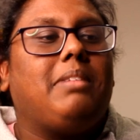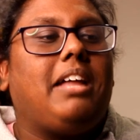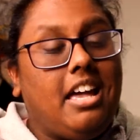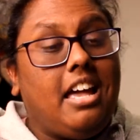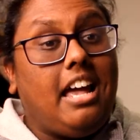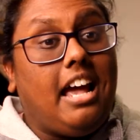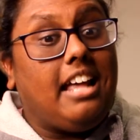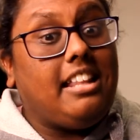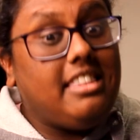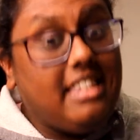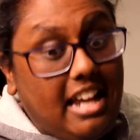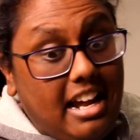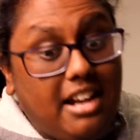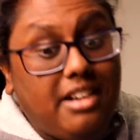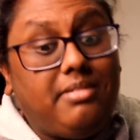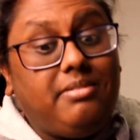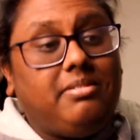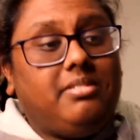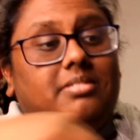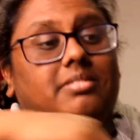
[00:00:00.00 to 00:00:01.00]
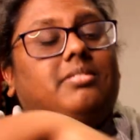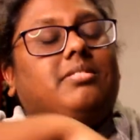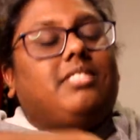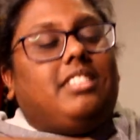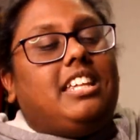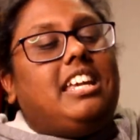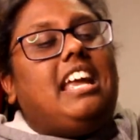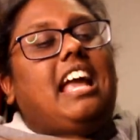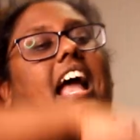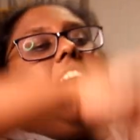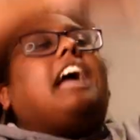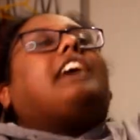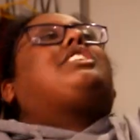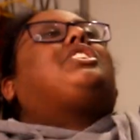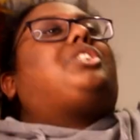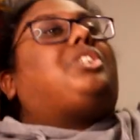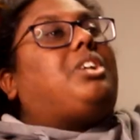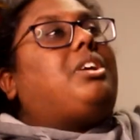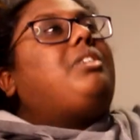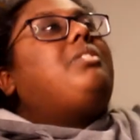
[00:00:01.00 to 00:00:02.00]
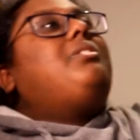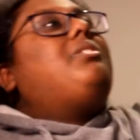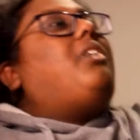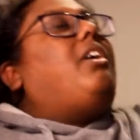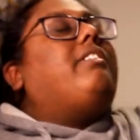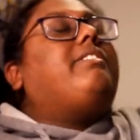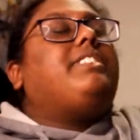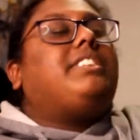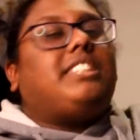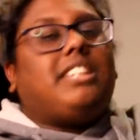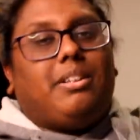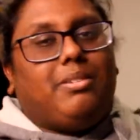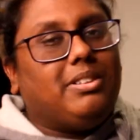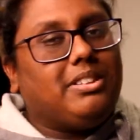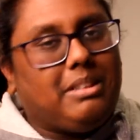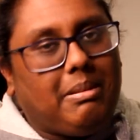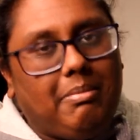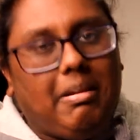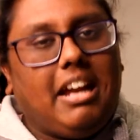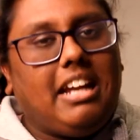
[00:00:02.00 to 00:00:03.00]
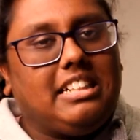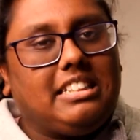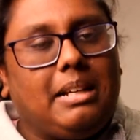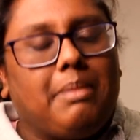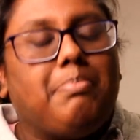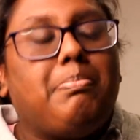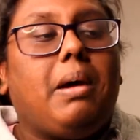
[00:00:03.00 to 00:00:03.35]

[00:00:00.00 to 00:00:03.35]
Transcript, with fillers: Like, and then the action obviously was amazing.